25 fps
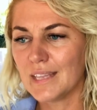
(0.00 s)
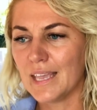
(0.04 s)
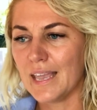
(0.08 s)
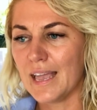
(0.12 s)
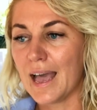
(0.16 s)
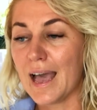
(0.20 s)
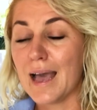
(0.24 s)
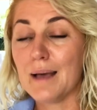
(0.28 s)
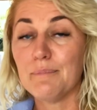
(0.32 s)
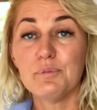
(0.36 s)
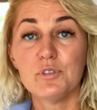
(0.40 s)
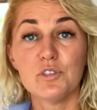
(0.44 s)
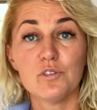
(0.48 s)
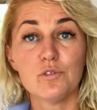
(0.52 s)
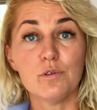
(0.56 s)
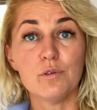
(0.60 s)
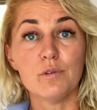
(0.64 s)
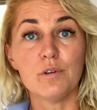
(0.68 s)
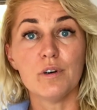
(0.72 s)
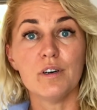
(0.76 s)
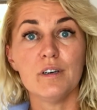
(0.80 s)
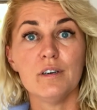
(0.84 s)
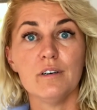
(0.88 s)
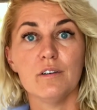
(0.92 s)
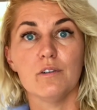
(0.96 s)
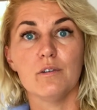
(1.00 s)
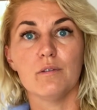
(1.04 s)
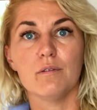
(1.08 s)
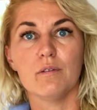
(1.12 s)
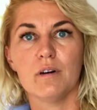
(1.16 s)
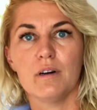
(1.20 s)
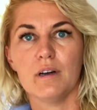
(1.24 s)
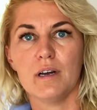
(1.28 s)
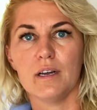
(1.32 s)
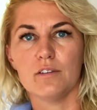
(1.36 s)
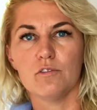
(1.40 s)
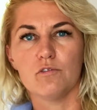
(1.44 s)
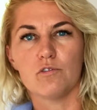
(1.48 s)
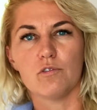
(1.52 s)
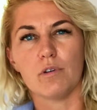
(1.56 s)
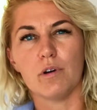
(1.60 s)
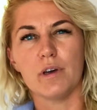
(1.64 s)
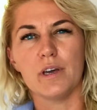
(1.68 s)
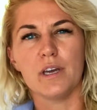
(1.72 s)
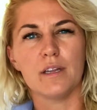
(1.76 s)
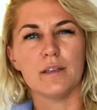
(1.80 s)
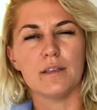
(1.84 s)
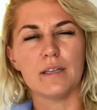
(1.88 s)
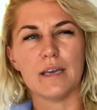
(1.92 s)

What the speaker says: App Store or Android.